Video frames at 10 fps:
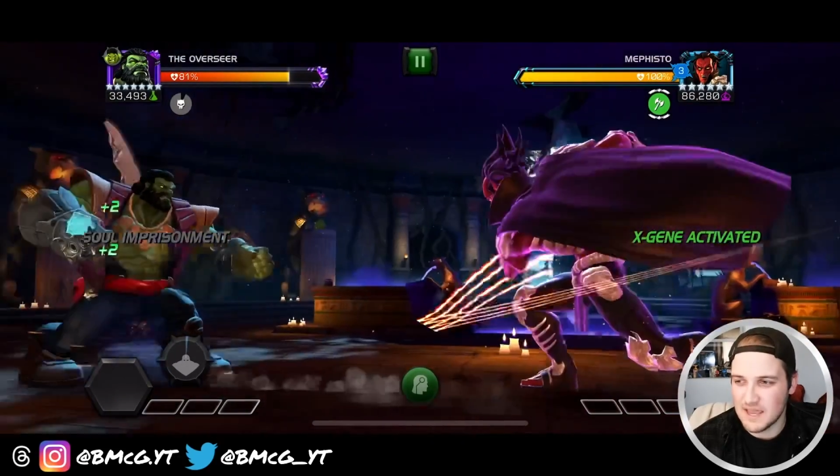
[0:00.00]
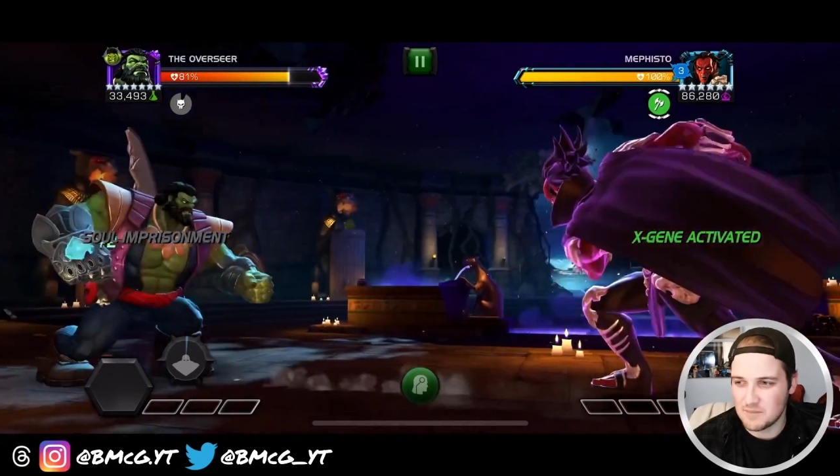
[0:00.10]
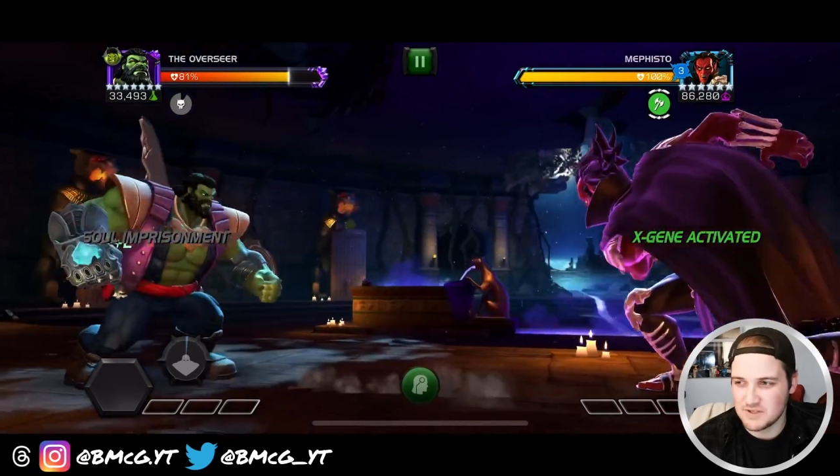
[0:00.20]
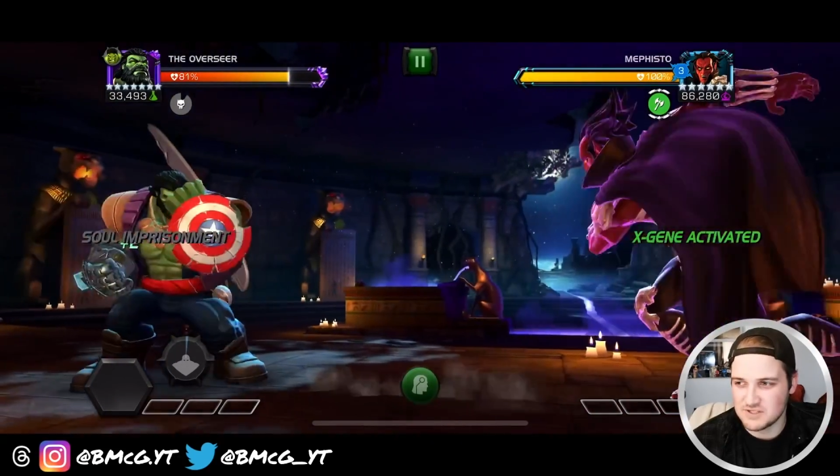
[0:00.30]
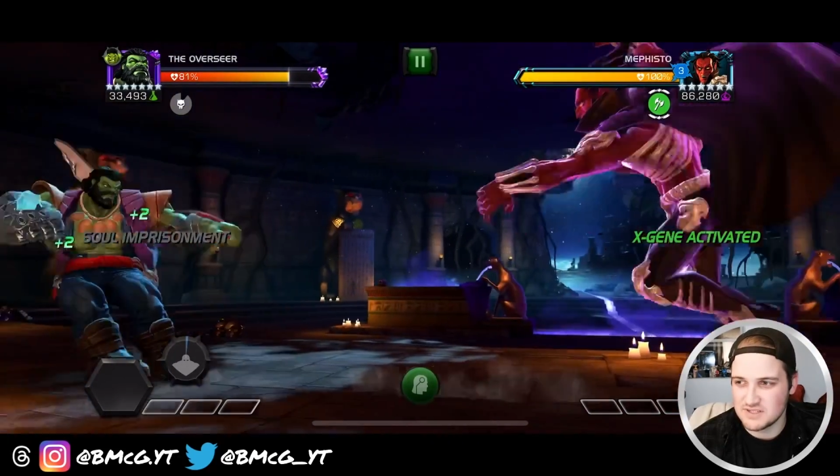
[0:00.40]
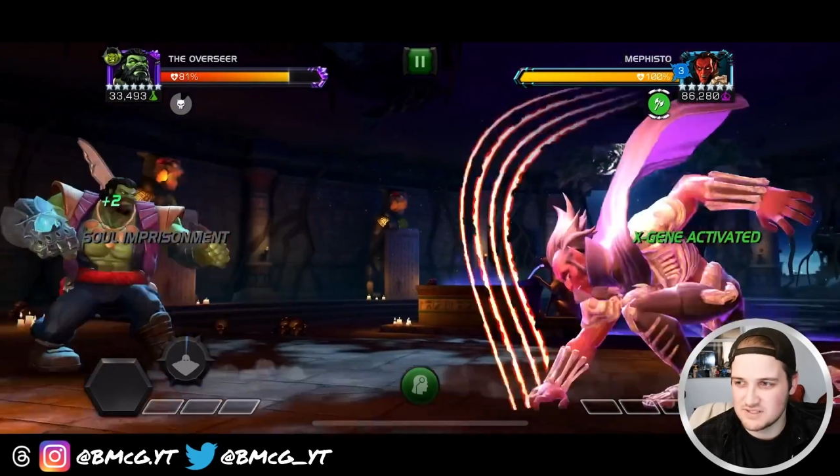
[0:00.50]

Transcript: damage,